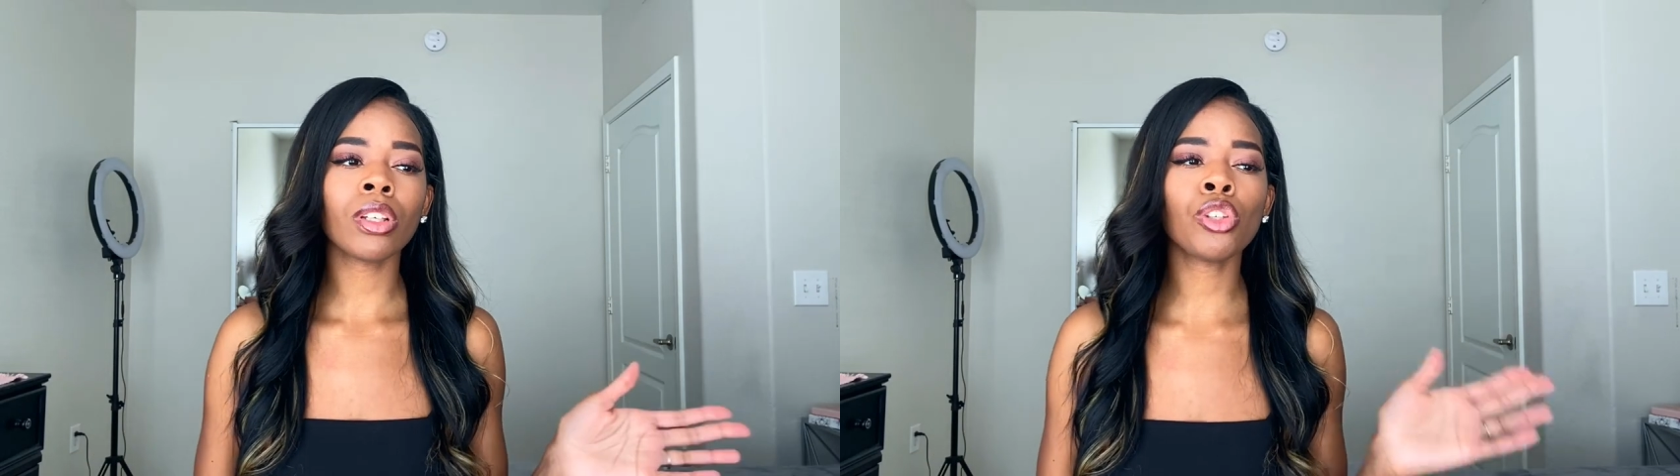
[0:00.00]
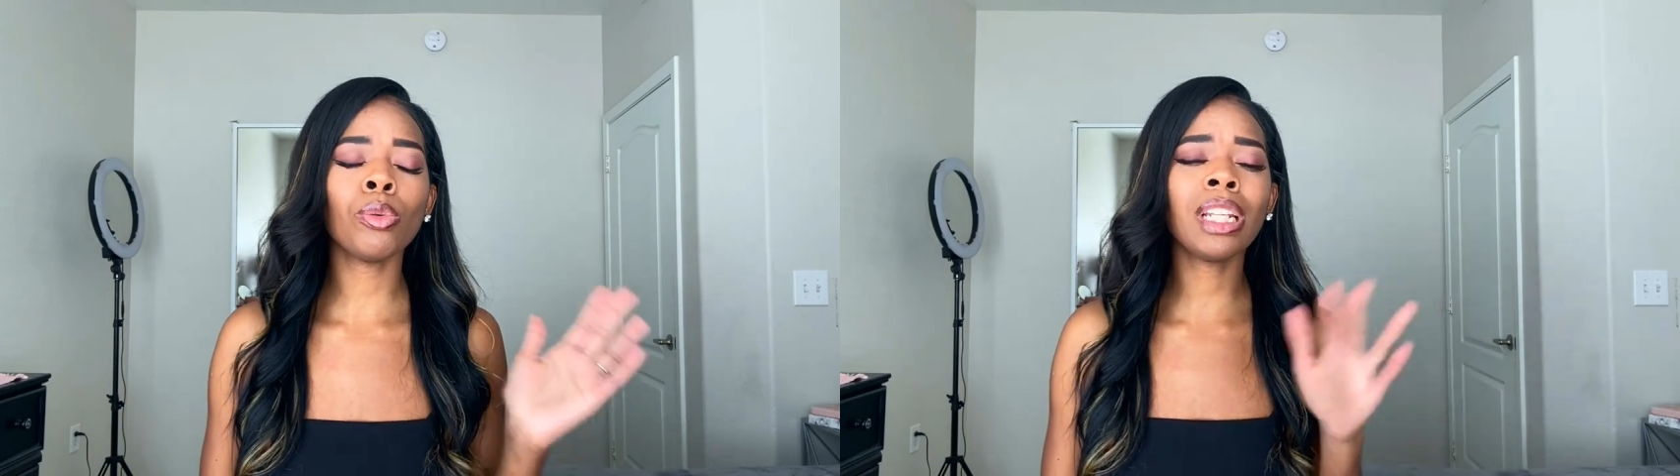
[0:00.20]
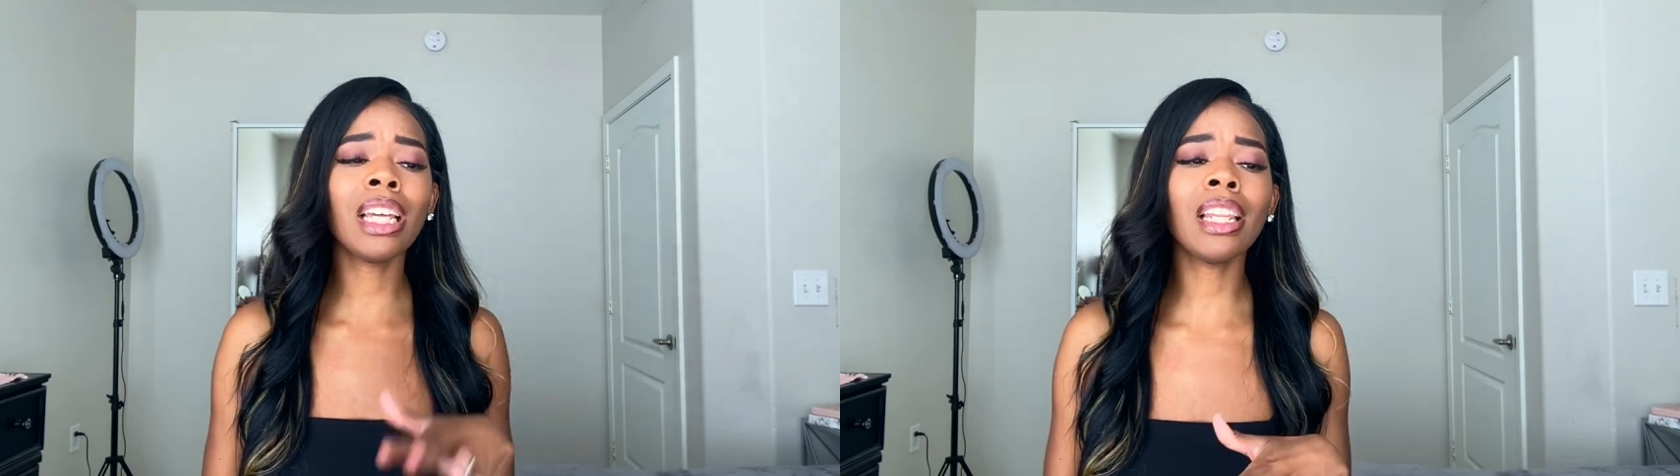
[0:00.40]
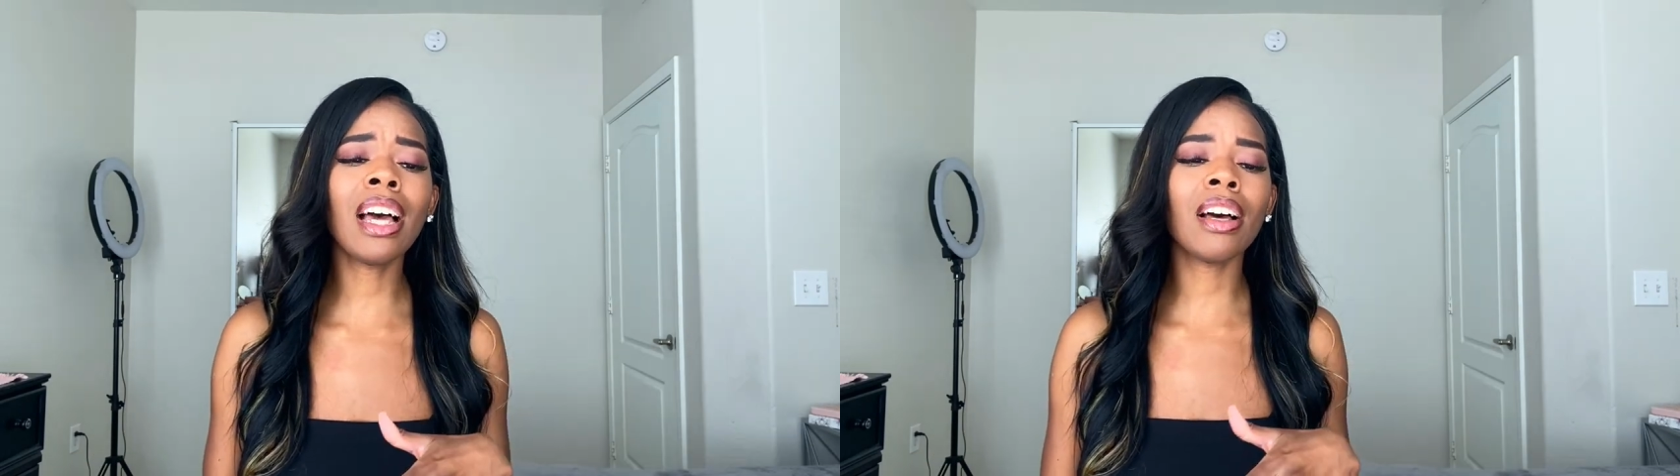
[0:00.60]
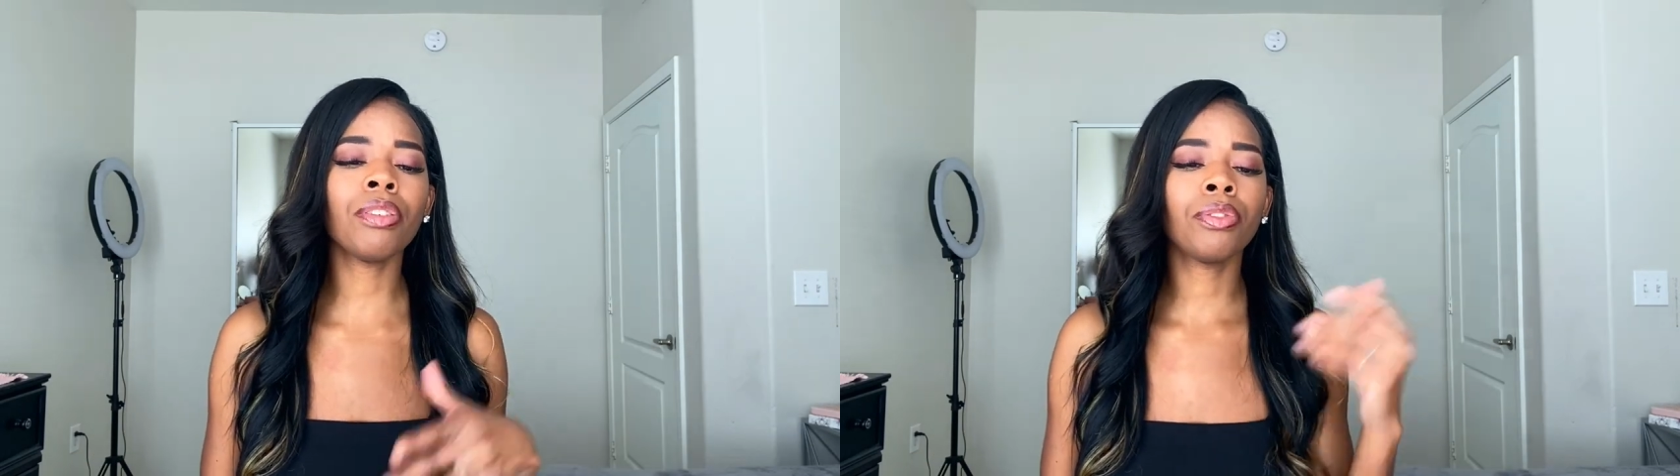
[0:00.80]
So when they
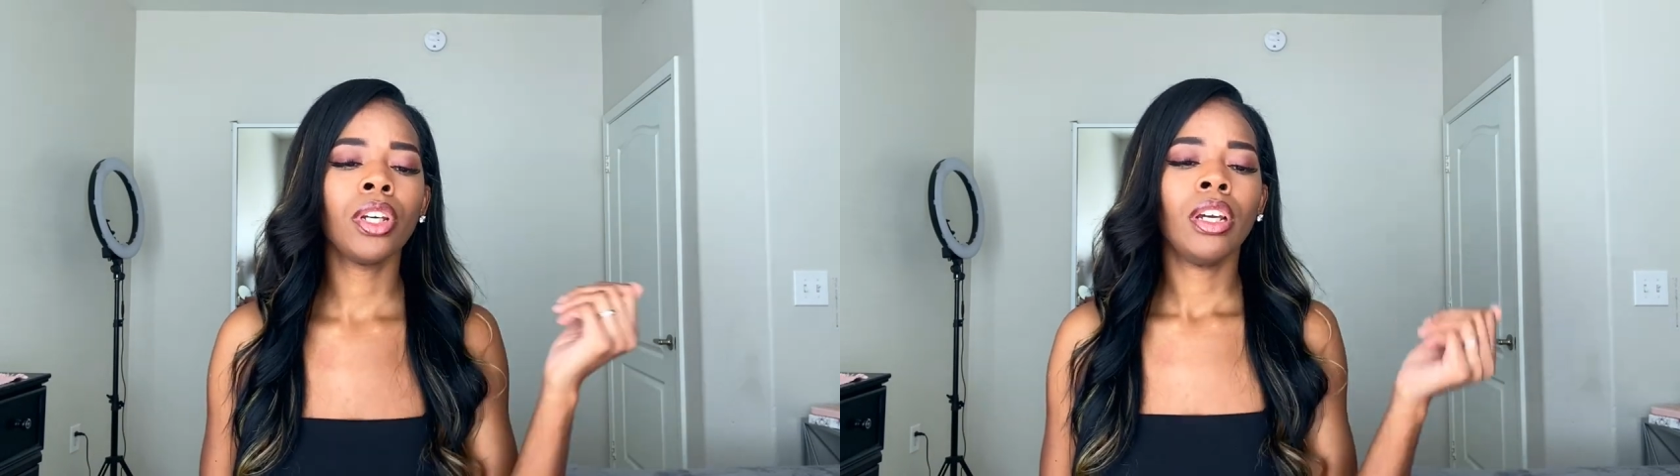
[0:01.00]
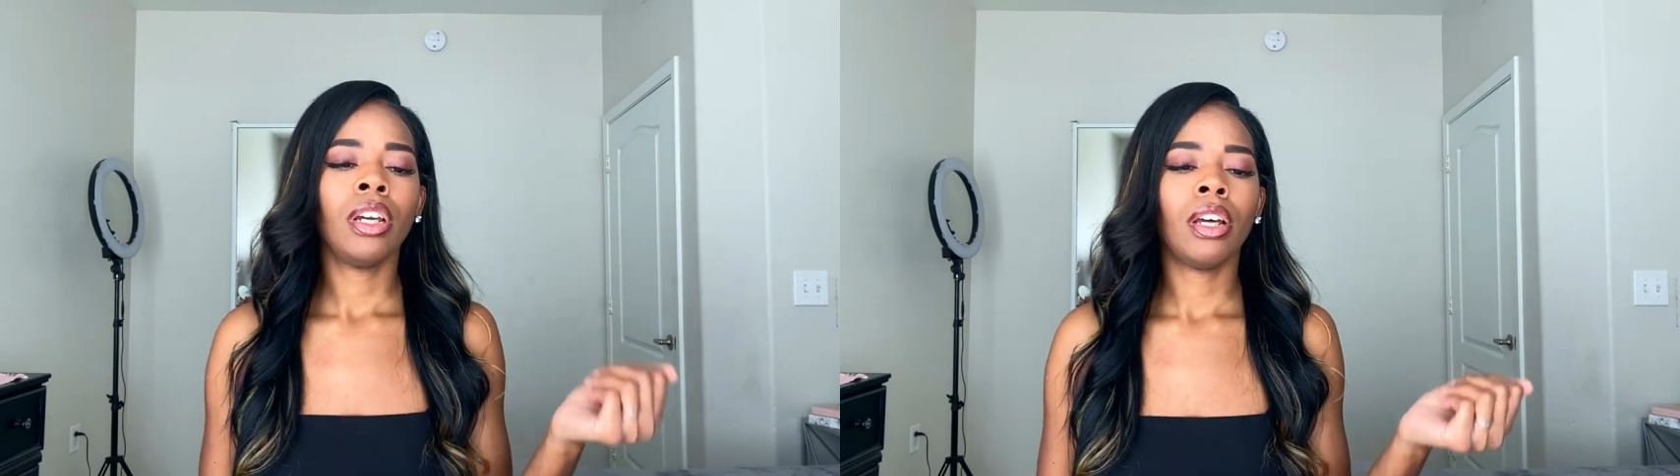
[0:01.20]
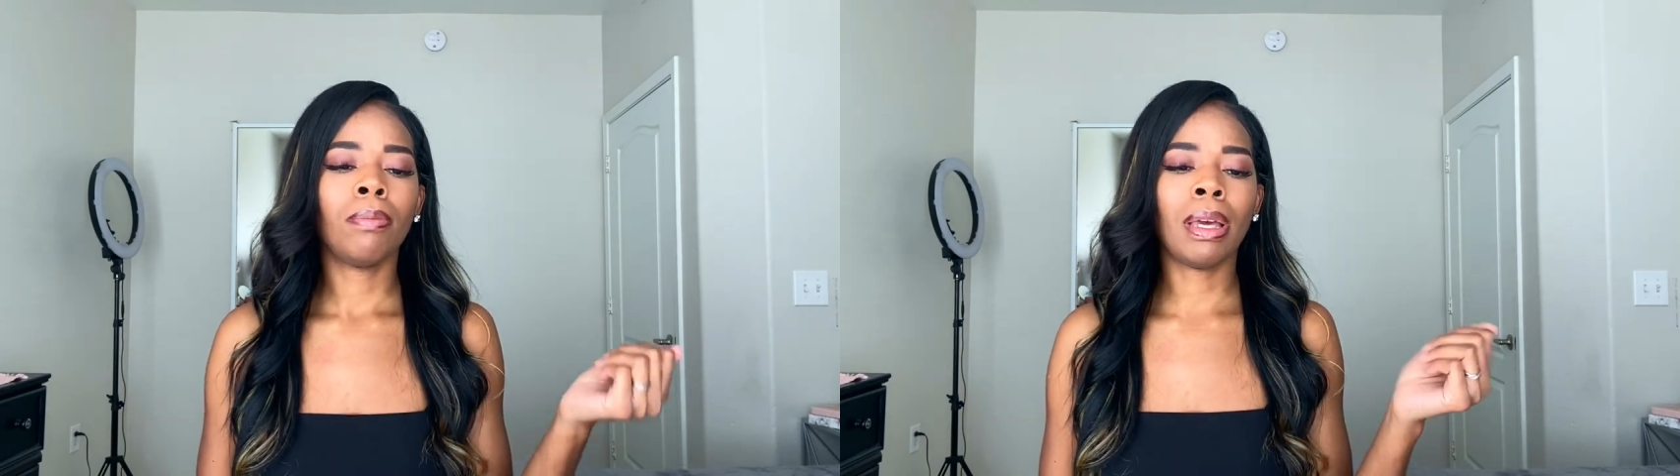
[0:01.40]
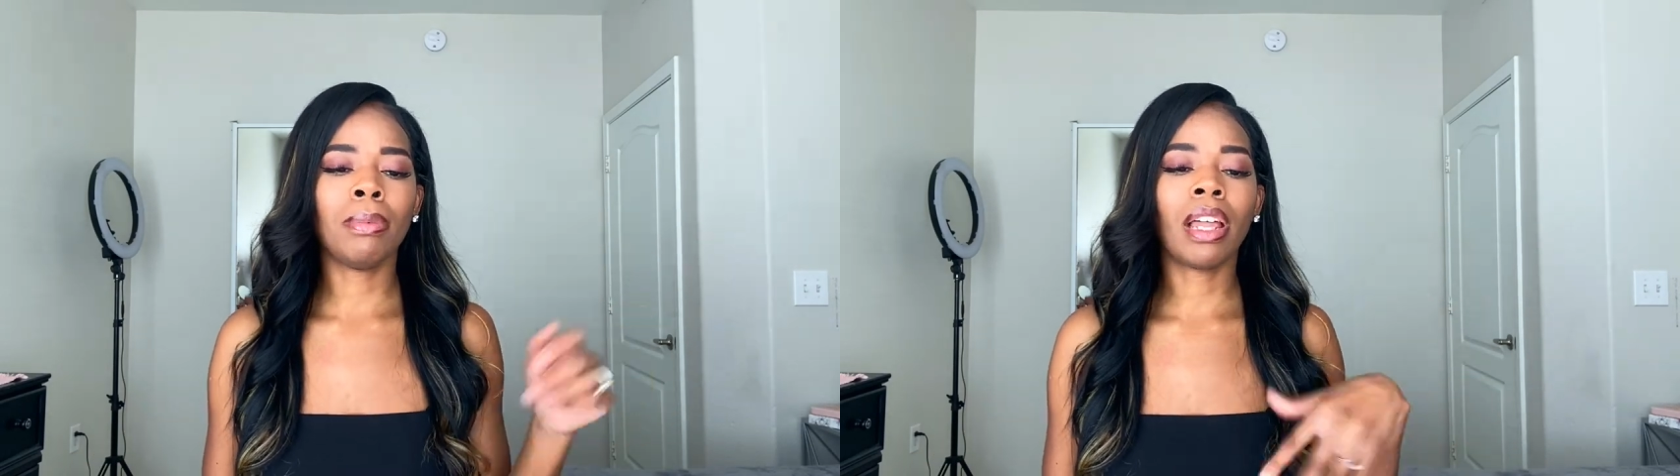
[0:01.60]
left, maybe